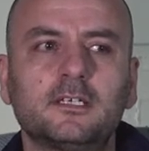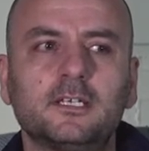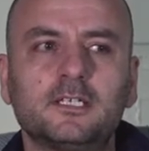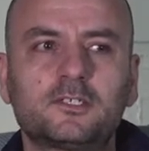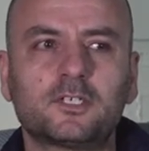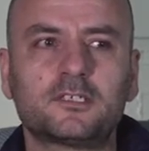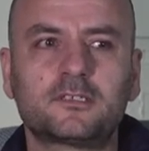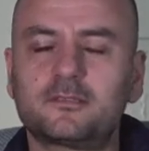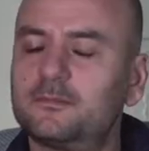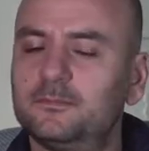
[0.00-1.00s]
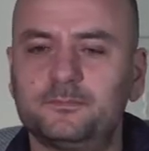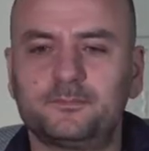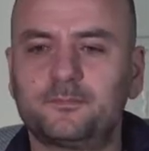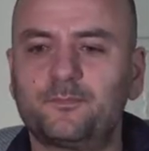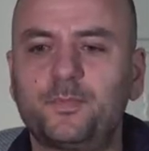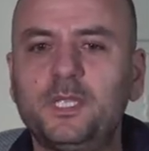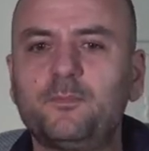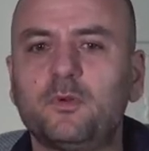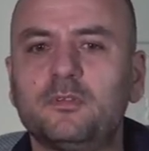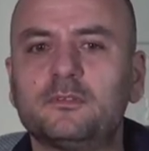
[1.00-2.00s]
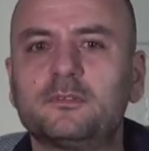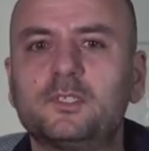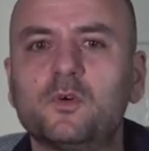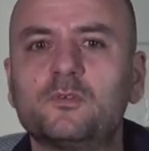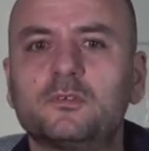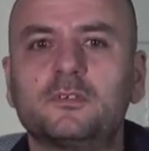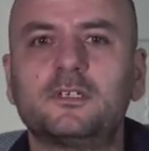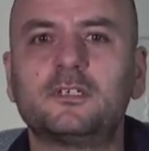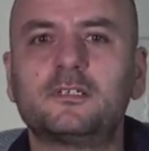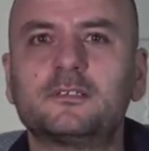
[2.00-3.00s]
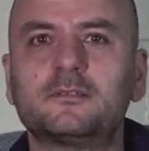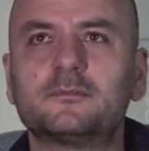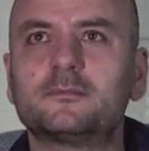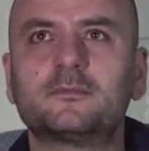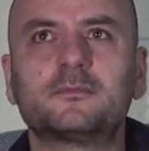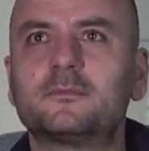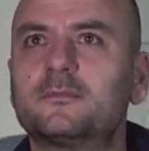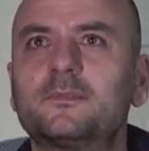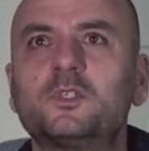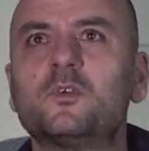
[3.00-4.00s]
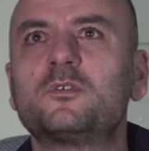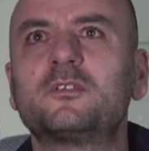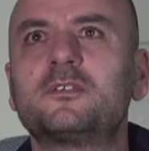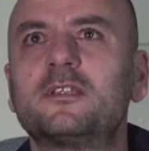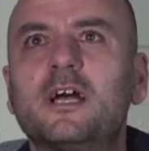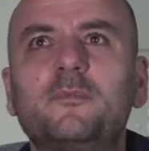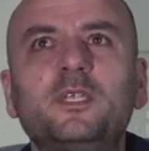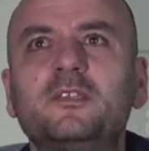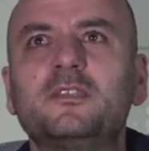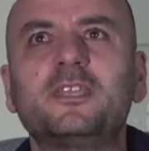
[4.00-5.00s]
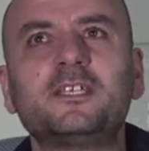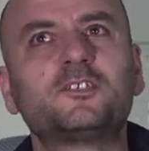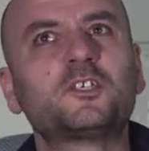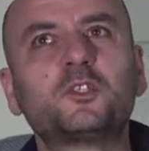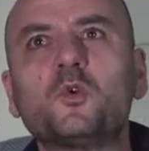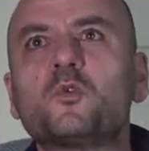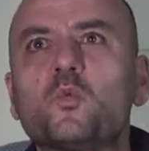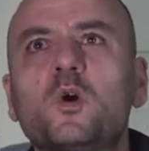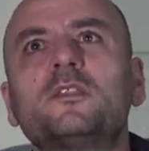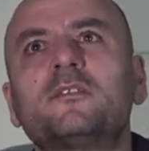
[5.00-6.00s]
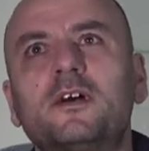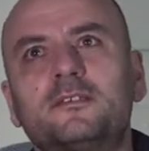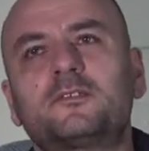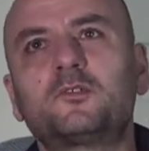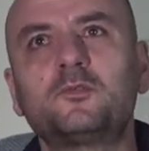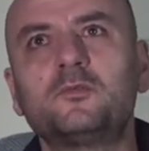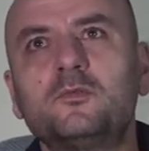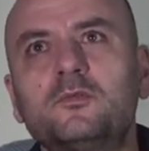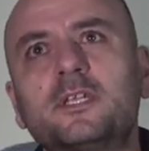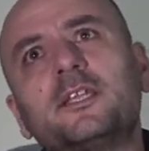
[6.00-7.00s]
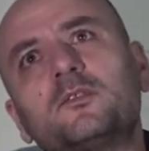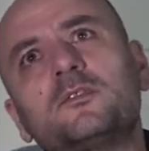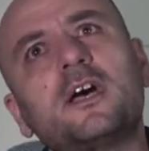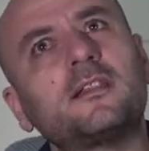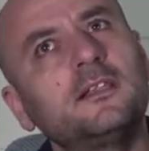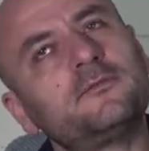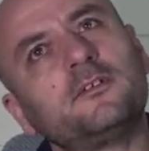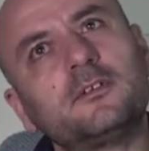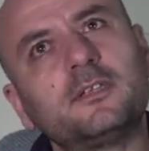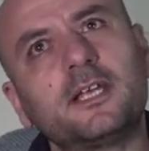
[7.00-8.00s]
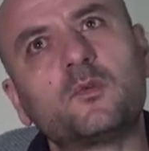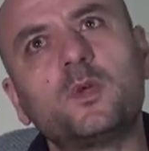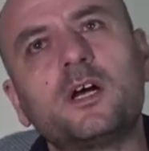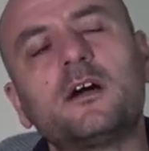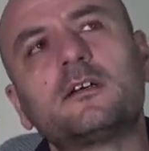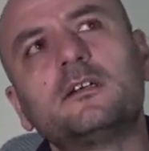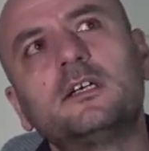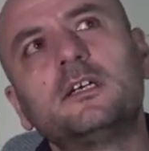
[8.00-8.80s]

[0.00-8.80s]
it's just people don't don't I mean they just don't want us to get to that level. Like we are